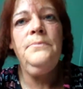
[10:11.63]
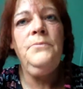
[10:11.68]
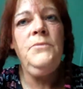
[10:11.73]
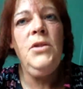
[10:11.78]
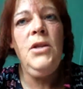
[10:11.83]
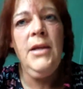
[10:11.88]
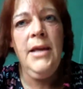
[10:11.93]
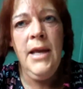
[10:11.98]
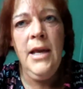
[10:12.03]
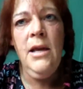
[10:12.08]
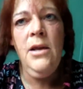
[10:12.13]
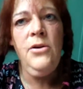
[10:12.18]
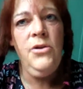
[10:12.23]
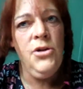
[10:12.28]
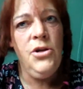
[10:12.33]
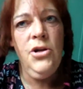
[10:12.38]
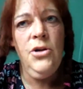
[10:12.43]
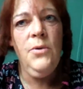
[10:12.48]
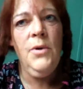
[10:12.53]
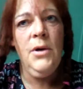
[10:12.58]
You
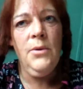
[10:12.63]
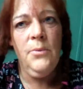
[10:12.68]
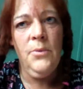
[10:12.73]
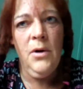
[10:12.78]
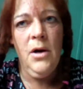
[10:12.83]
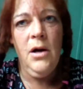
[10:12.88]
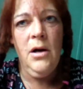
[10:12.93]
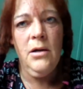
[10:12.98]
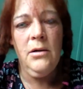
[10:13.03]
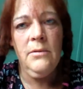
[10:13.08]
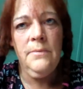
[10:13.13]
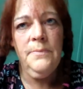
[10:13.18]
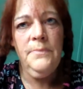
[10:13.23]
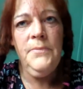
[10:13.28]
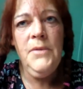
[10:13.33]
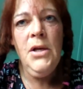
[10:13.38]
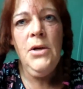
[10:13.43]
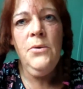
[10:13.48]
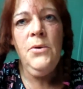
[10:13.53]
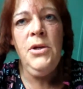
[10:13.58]
can't do it wrong.
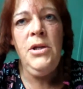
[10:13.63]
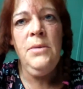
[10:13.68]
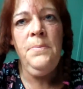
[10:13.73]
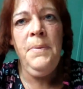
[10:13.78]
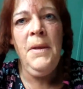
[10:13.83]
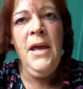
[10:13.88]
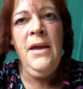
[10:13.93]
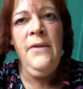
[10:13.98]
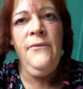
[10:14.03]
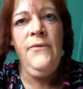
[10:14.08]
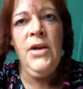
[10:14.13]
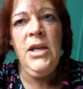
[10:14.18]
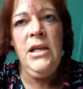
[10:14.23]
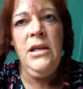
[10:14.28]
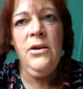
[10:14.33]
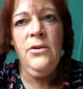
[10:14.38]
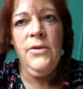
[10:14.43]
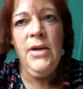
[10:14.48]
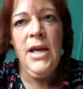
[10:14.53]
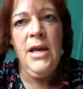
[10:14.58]
When you play a
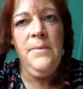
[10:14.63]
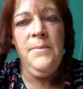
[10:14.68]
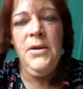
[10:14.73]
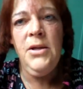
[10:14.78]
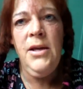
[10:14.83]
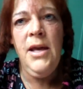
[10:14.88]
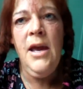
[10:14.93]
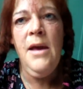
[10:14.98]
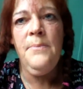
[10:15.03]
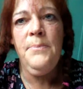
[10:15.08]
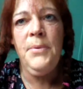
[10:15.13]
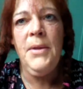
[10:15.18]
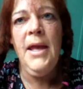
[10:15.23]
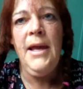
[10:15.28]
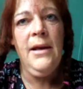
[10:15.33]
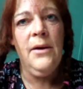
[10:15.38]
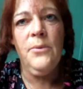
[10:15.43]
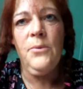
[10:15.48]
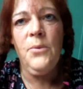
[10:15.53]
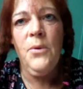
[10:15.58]
video game, you can't
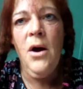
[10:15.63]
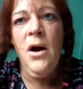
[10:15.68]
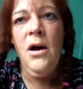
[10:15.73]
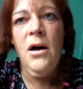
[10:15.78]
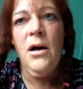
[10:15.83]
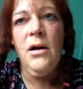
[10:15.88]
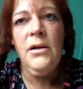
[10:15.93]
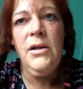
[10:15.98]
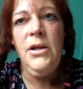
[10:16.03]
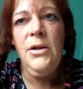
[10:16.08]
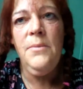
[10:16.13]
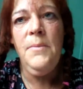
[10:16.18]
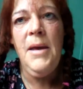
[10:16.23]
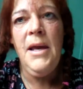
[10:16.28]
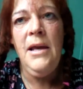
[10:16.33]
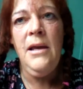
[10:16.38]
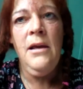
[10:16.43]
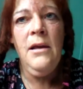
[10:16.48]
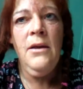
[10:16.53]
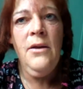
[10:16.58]
play it wrong. You
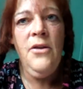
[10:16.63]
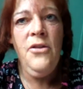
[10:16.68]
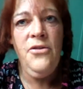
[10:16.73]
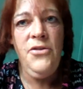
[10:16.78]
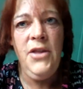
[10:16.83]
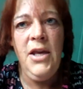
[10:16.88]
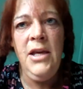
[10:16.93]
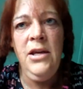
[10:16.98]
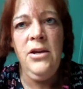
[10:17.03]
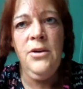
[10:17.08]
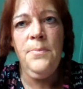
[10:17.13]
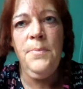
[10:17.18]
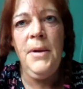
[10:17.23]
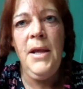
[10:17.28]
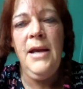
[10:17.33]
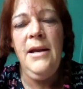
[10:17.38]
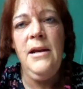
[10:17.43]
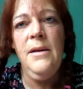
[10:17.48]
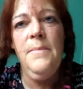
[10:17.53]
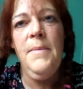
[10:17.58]
may think you're
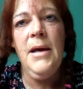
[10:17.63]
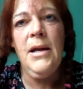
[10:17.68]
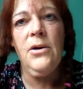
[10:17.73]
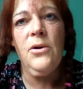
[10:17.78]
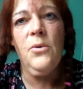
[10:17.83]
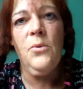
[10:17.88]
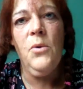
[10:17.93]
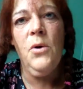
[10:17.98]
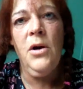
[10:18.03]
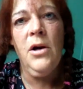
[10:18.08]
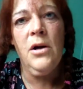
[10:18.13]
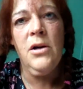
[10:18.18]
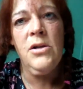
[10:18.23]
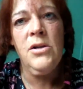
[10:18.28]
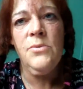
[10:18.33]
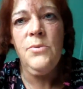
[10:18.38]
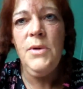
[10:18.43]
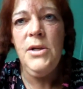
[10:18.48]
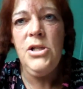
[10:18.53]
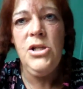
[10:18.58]
playing a better or
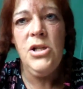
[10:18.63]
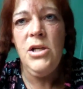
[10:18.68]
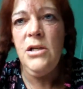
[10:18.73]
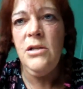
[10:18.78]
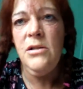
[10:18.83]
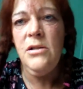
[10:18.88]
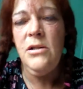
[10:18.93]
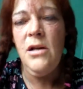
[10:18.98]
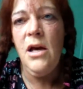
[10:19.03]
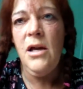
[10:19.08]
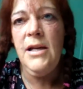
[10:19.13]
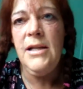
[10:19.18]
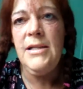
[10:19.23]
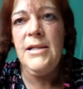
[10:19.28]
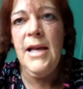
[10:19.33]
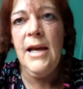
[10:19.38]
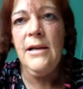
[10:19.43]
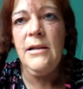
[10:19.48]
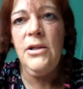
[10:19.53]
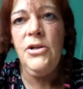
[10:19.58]
worse, which is not
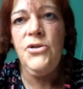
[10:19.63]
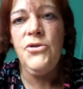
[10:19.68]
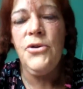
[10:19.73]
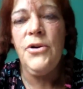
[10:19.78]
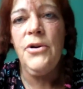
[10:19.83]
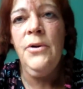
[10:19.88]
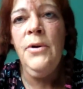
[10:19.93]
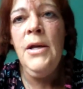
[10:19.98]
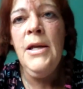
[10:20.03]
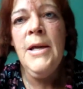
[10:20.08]
exactly true.